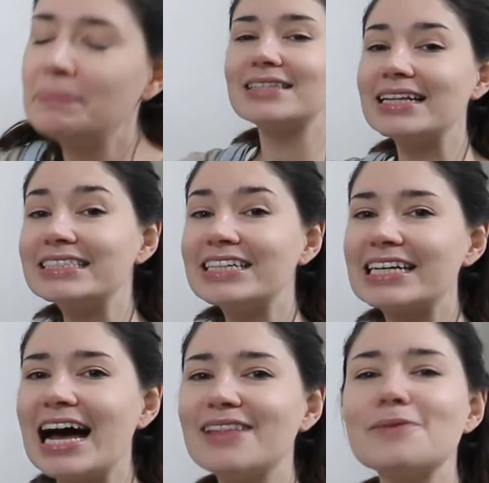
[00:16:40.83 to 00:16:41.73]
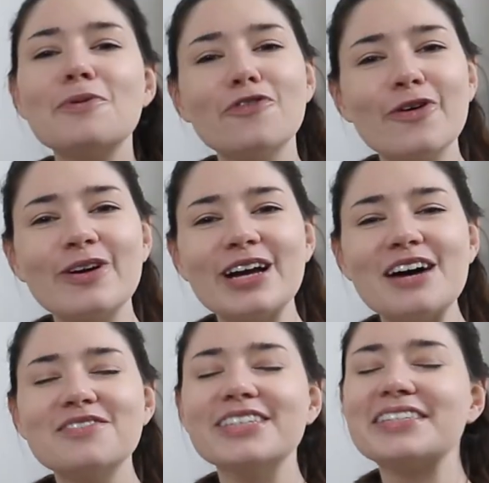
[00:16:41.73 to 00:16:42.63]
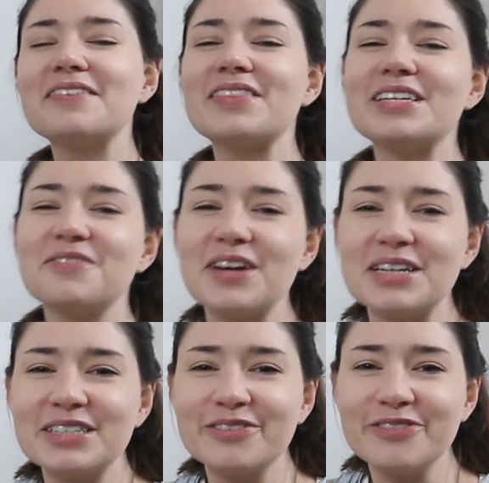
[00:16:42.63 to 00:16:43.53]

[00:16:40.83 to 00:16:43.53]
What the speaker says: So let's check out the before and afters of this furniture